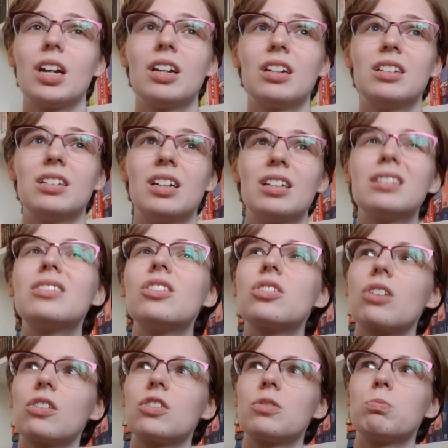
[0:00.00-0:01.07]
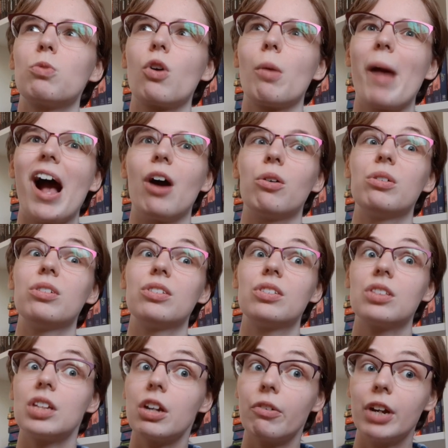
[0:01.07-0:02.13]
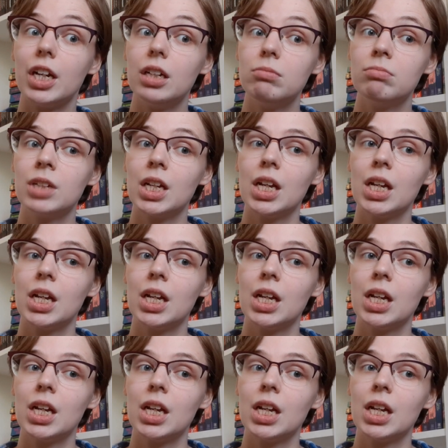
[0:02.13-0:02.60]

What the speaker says: It discusses more about theory.